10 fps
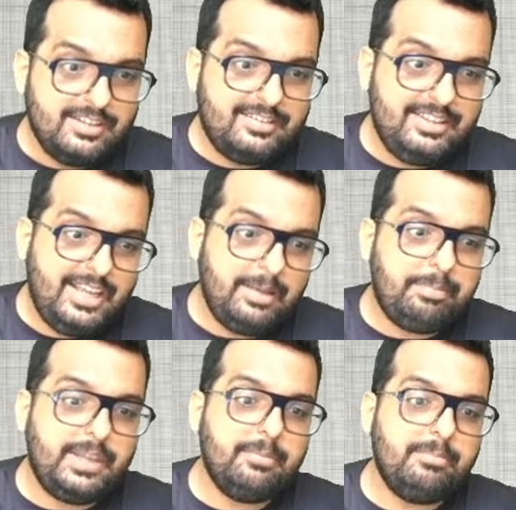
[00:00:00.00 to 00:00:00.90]

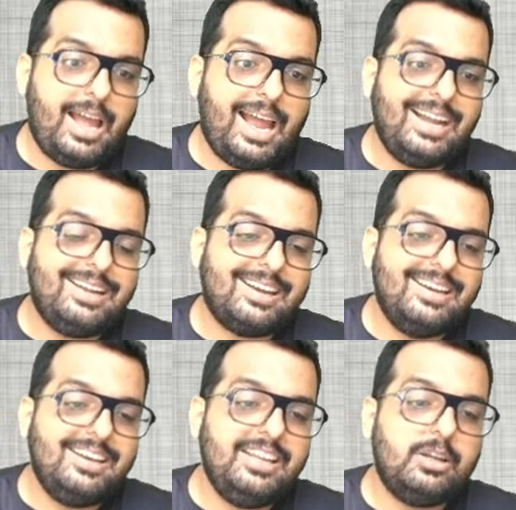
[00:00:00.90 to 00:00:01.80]
CAPM and
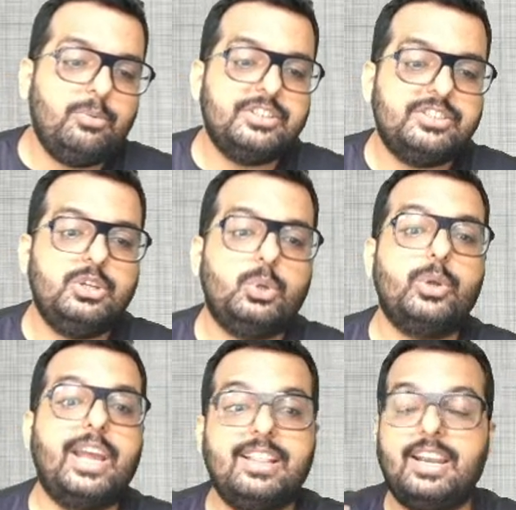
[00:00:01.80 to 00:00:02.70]
Trenner equation
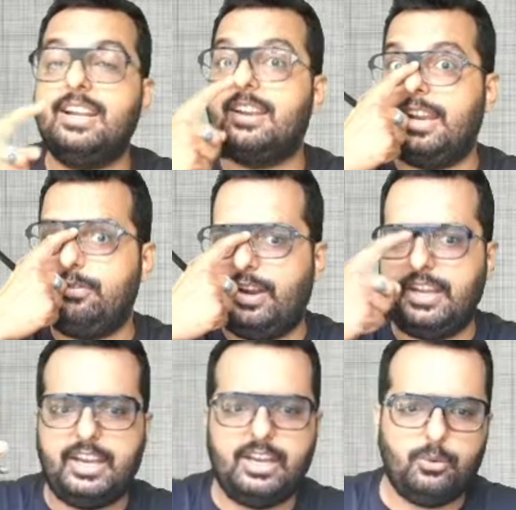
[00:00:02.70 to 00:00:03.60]
together and try
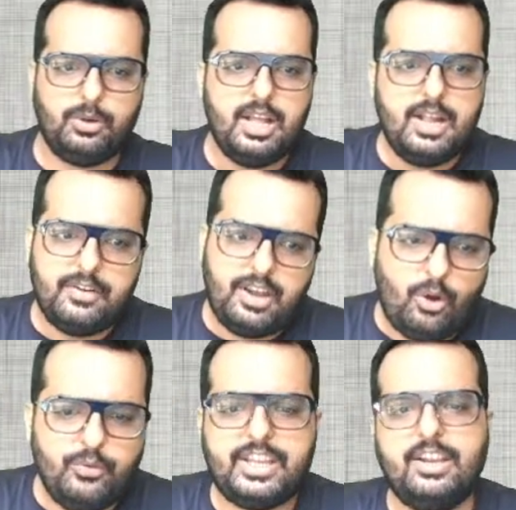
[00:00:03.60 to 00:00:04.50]
finding it out.
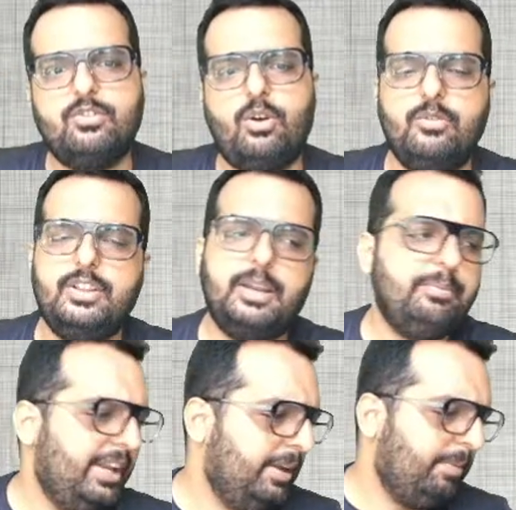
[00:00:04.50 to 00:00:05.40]
Now we can solve the
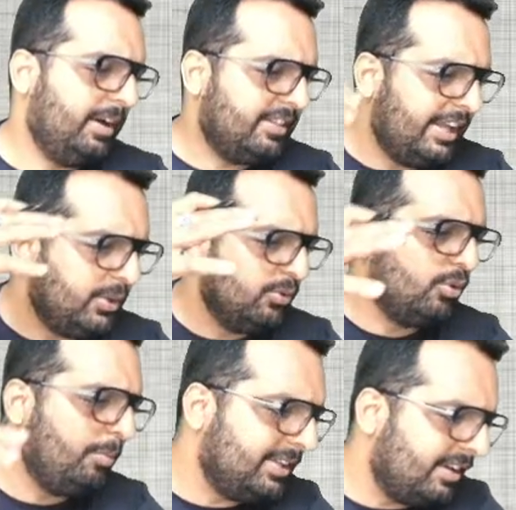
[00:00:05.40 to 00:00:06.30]
remaining part. Thank you
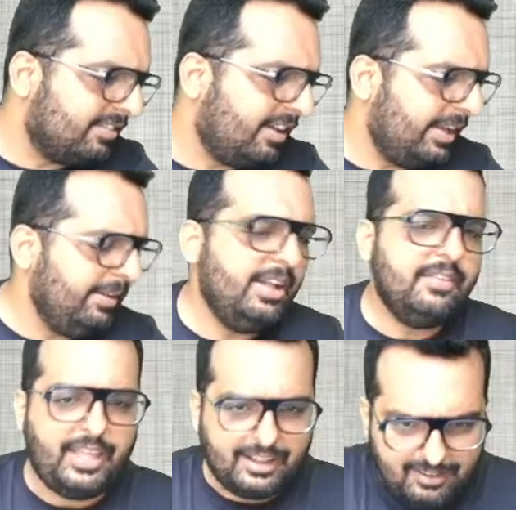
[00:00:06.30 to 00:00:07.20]
so much, Ansari.
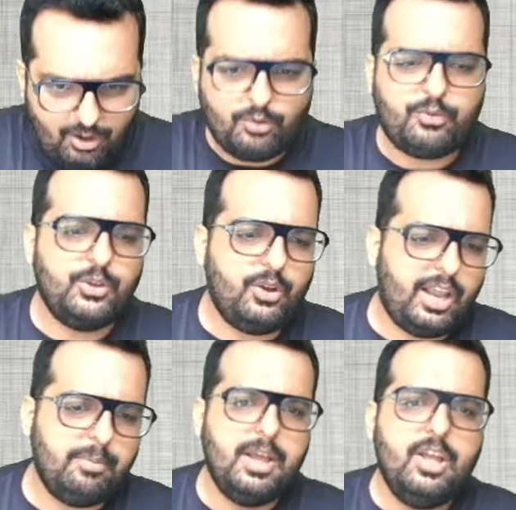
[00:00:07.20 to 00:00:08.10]
Thanks a lot for your
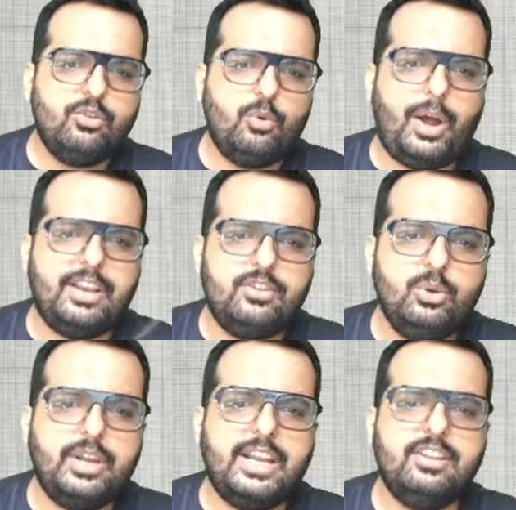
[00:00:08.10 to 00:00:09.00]
help. So once
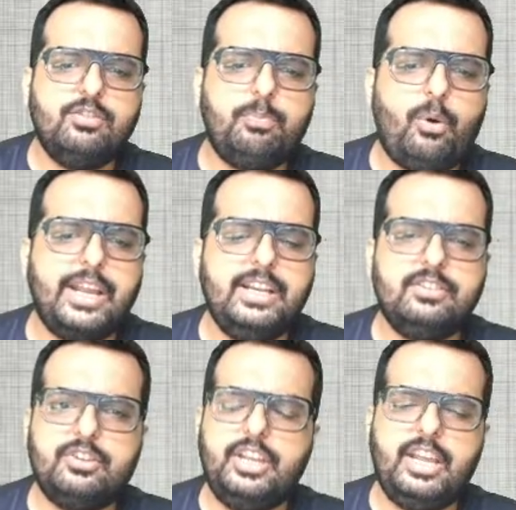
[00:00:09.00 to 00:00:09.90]
you get this
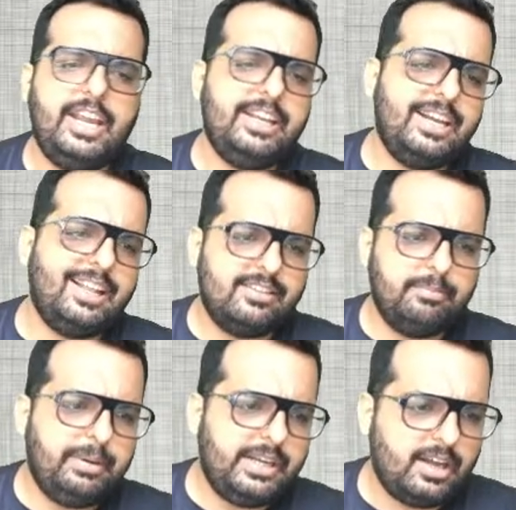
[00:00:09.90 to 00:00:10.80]
0.388 as the
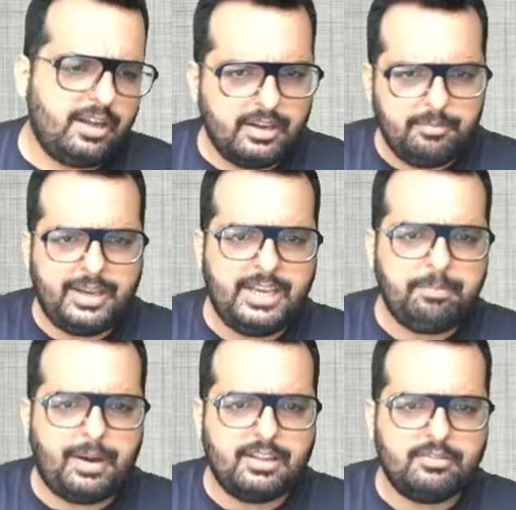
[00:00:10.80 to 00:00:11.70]
beta,
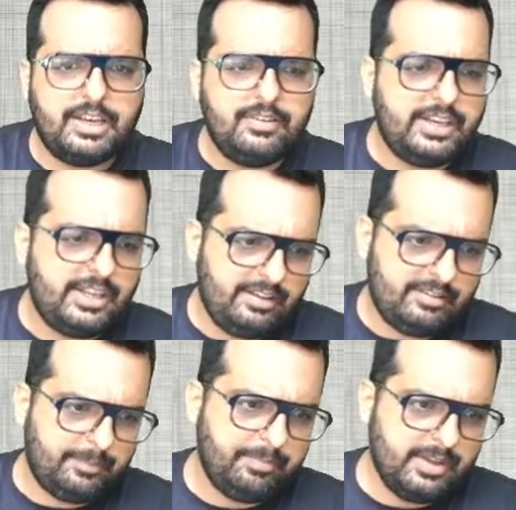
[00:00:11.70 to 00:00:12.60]
remaining part is very, very
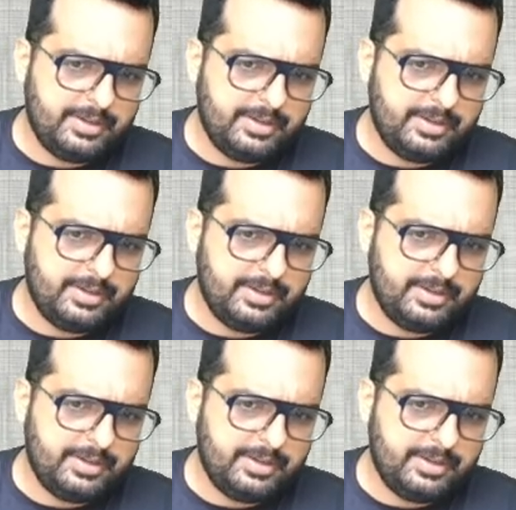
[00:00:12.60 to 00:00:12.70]
easy.